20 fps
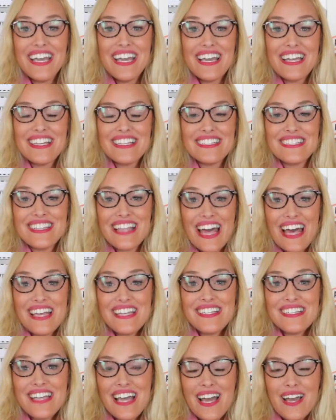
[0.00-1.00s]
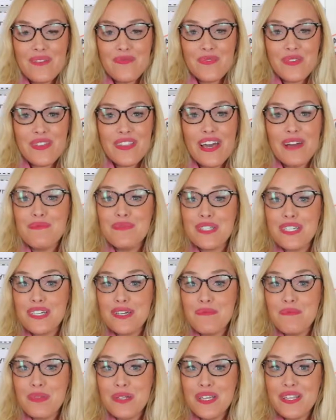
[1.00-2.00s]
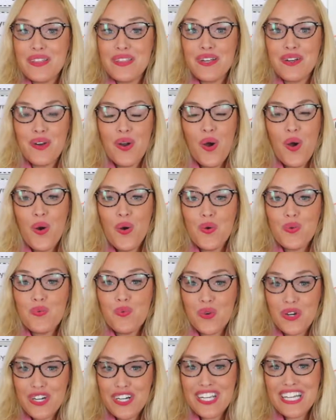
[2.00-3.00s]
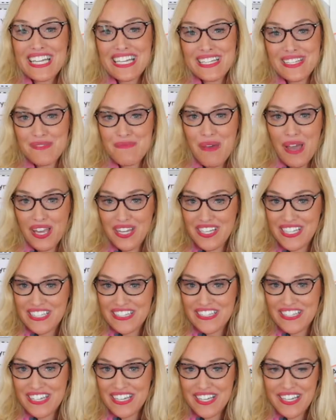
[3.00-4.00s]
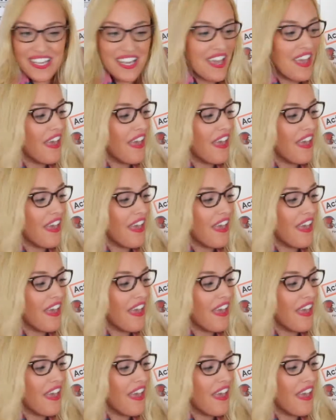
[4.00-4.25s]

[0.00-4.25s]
it is then time for them to complete their own work independently.